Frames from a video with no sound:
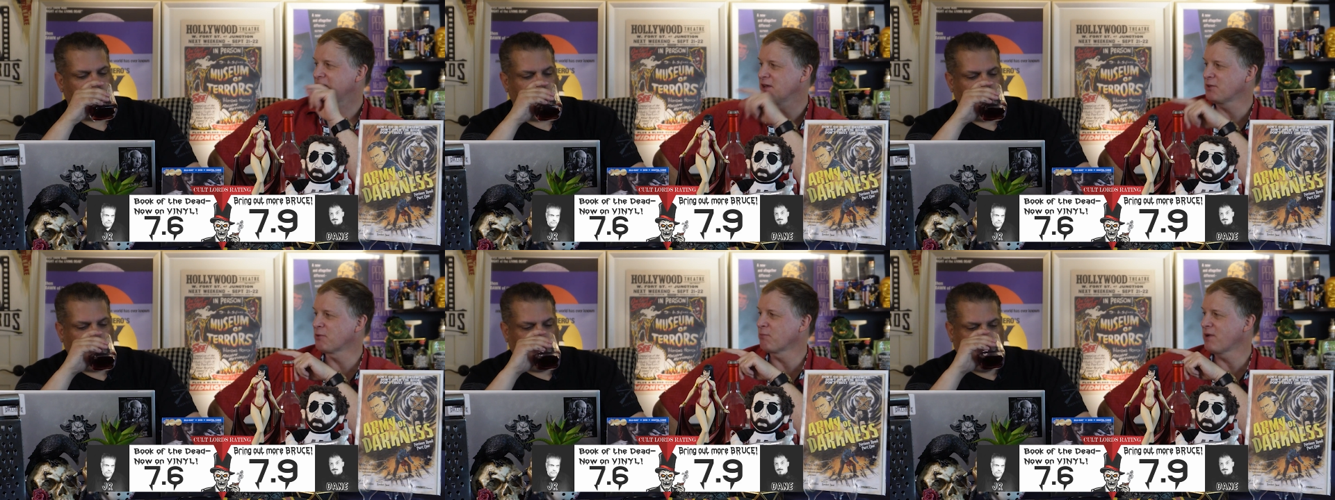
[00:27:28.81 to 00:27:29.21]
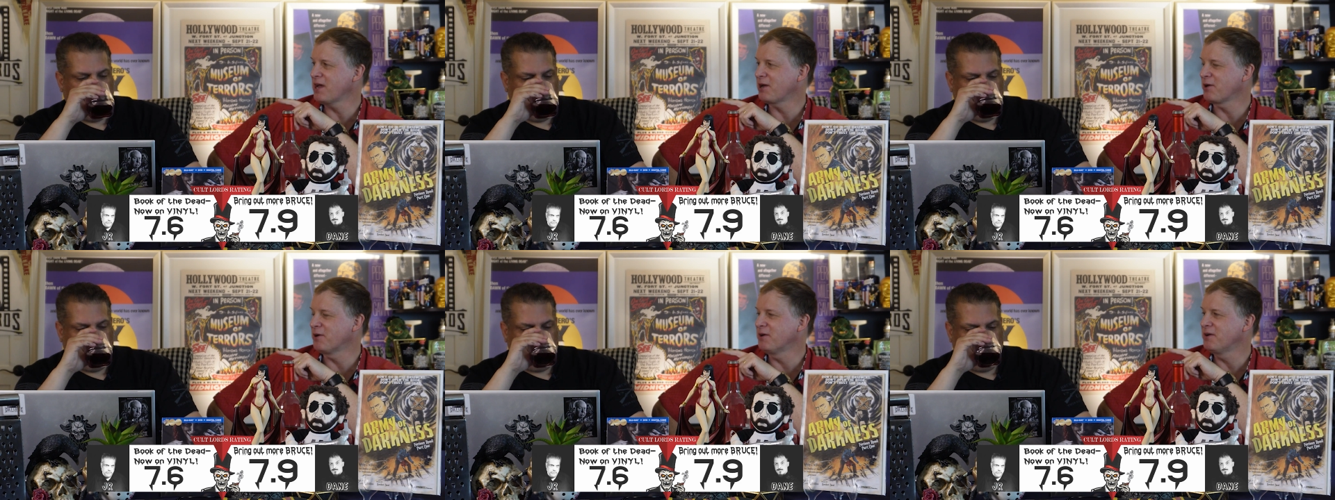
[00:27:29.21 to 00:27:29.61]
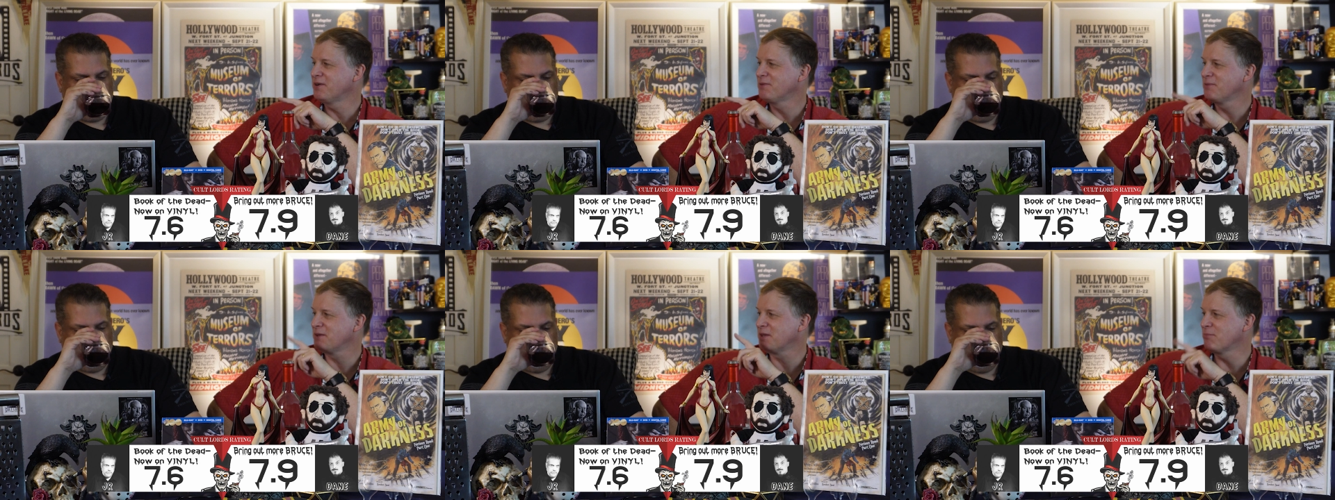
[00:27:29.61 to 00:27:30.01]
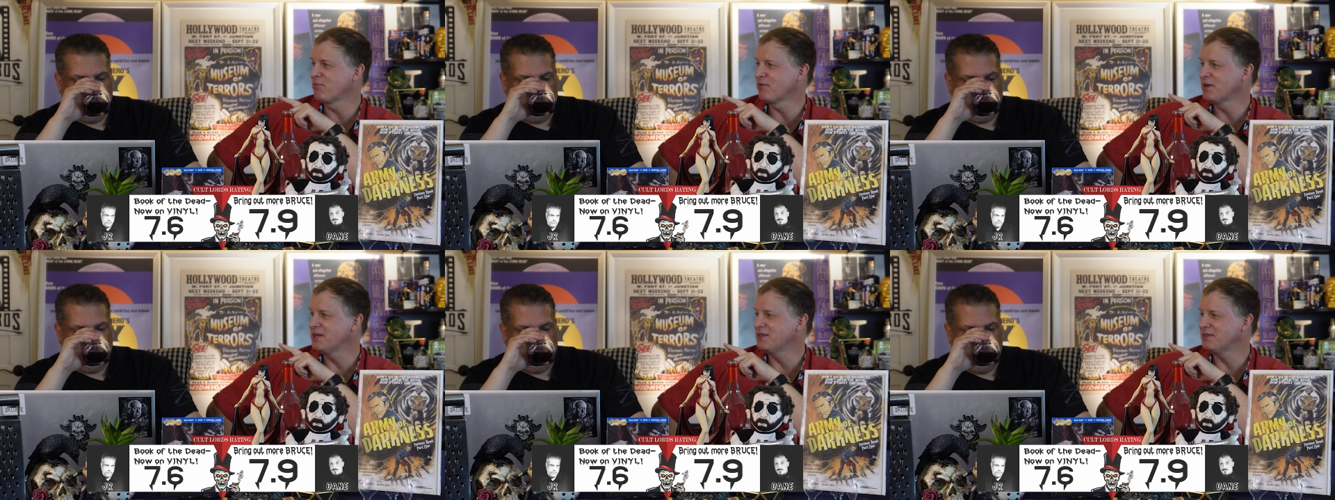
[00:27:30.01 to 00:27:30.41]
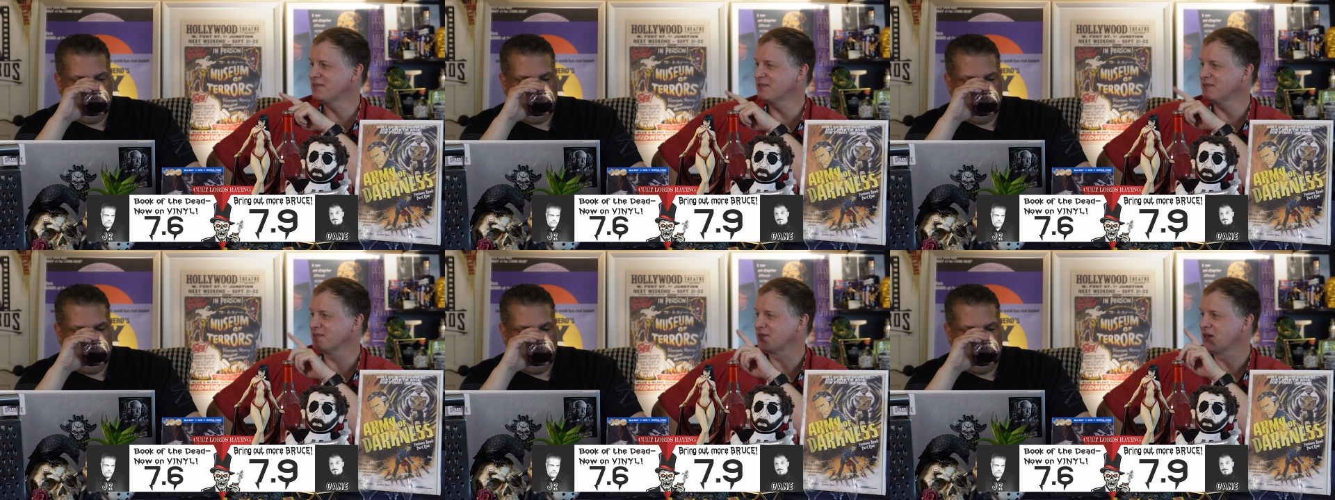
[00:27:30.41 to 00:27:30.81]
Speaker 1: on the record when the priest
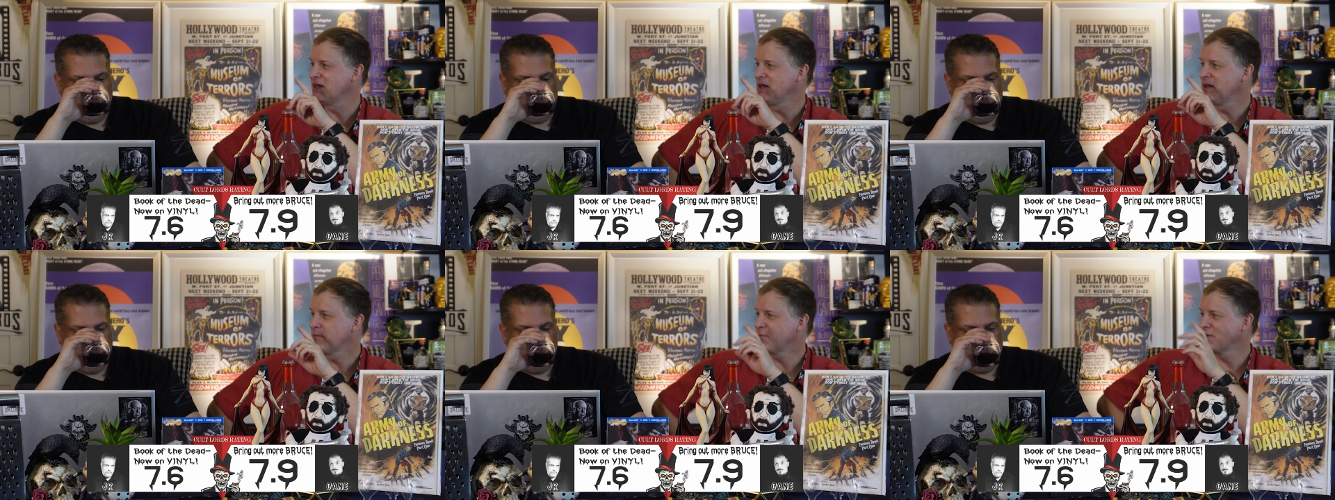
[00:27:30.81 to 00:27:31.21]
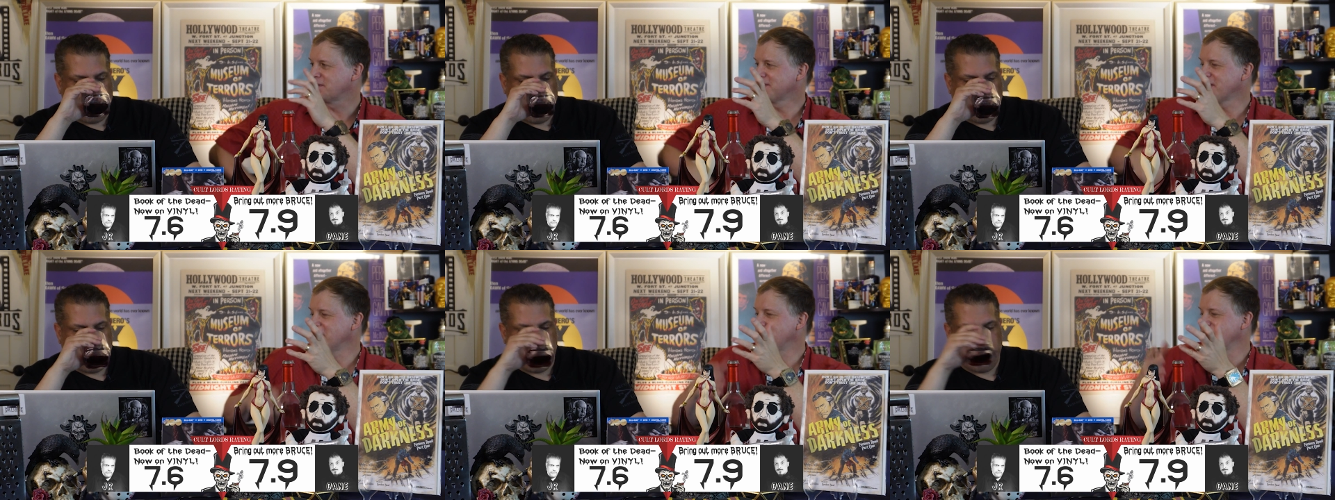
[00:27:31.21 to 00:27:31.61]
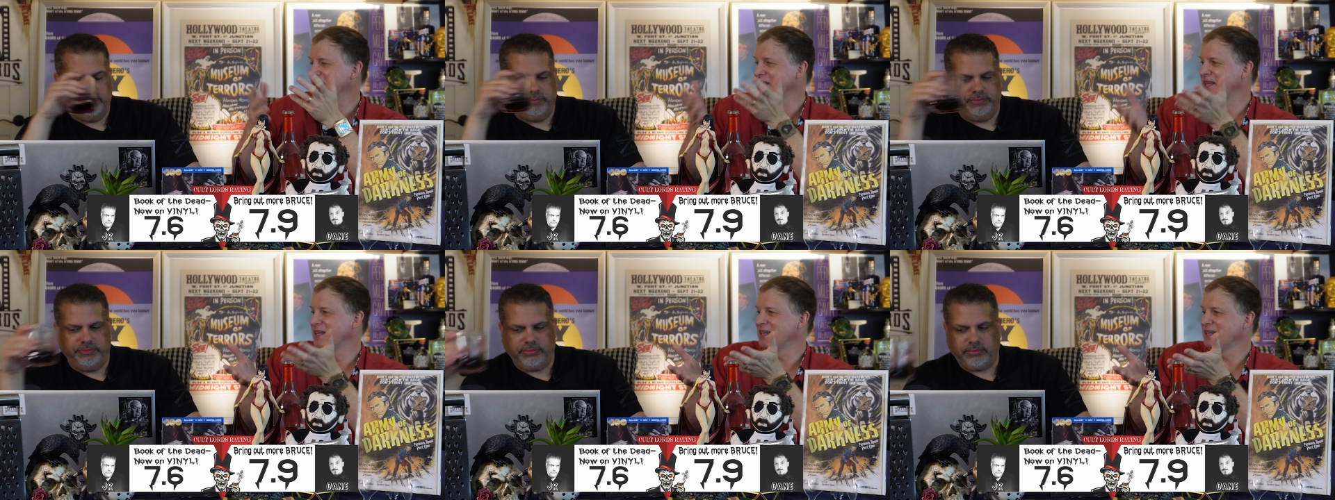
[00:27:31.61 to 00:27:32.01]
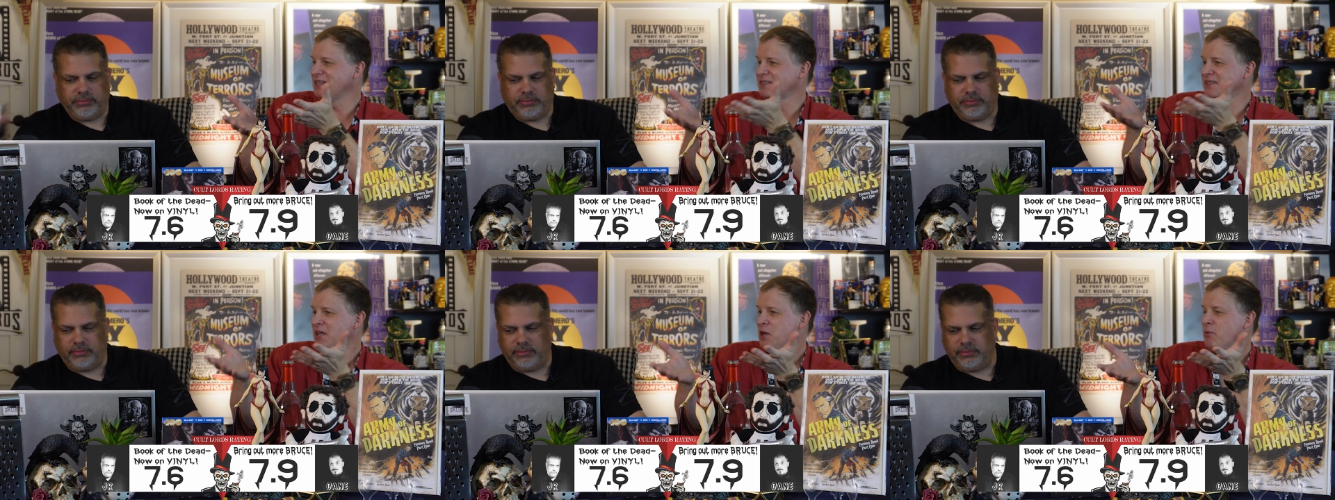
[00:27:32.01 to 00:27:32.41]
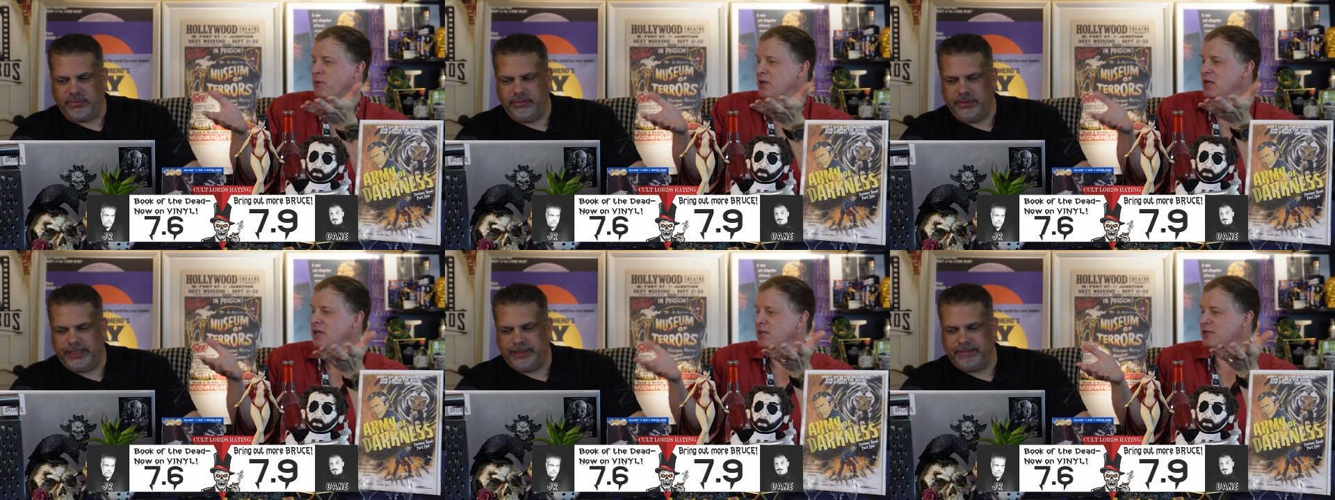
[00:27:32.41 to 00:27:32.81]
is presenting his,
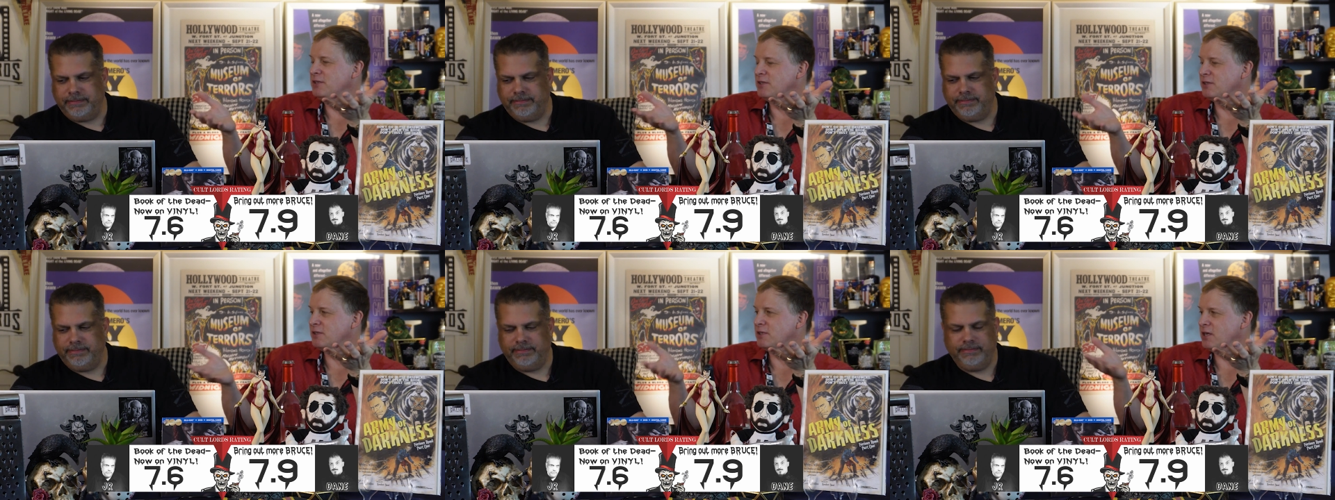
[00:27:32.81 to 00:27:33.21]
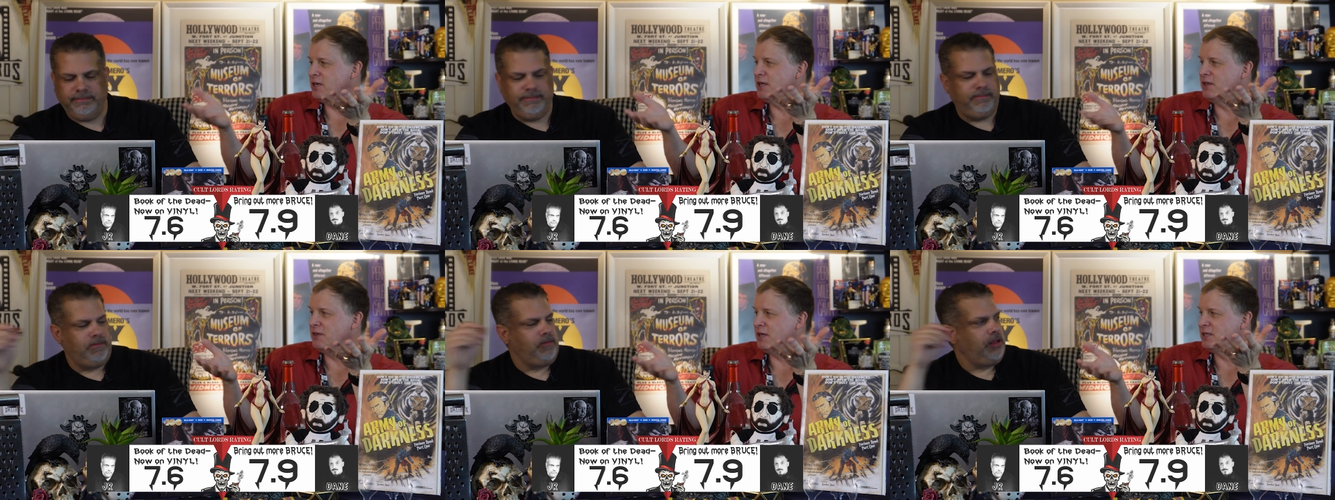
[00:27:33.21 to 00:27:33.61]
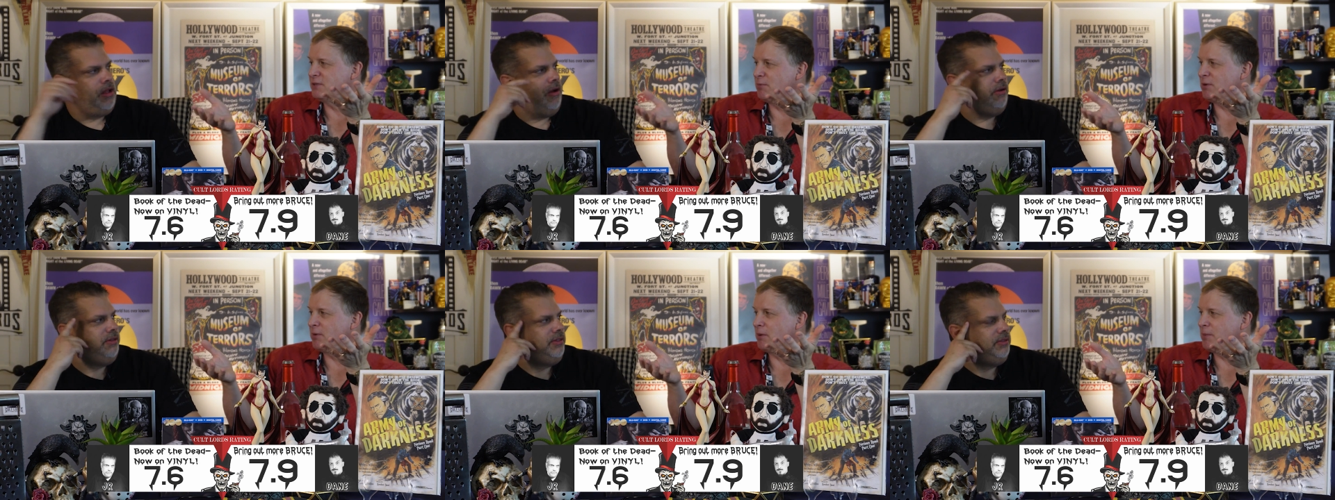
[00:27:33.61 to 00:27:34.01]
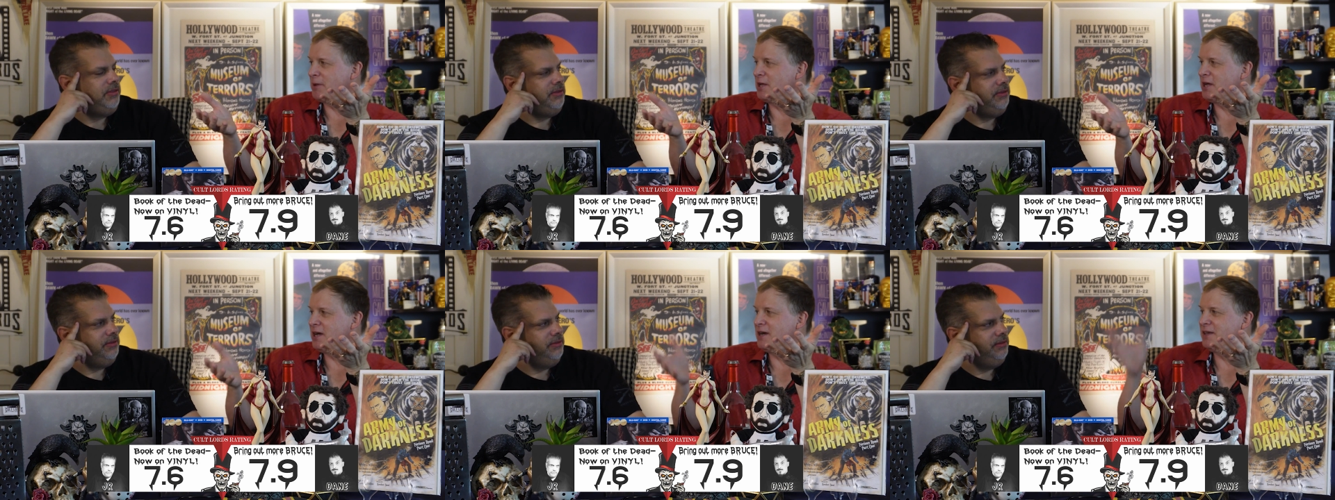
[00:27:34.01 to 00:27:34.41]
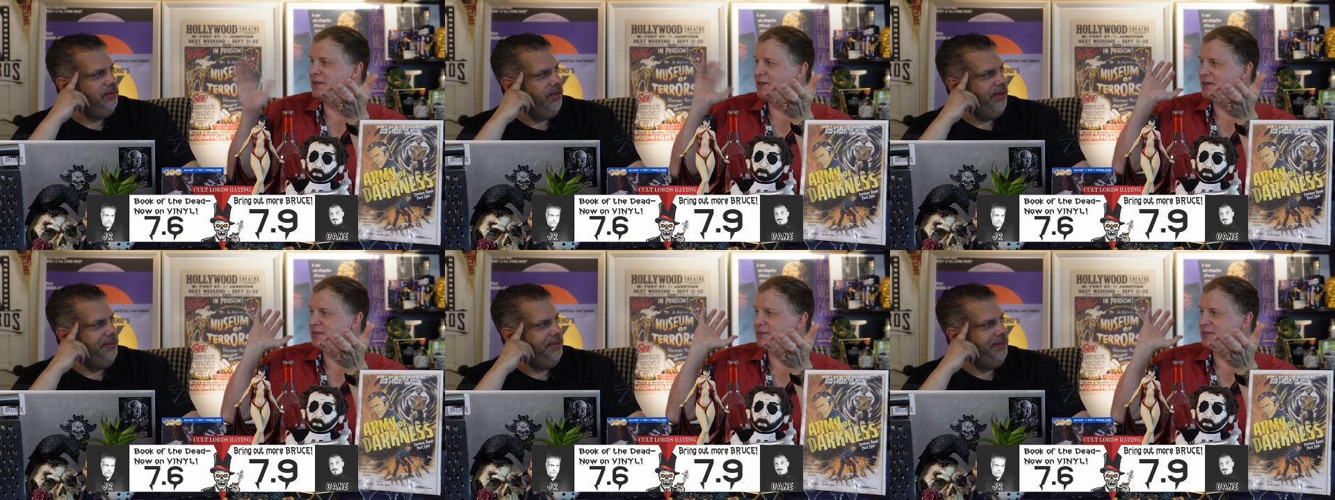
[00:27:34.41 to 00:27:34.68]
we need to just study this, blah, blah, blah.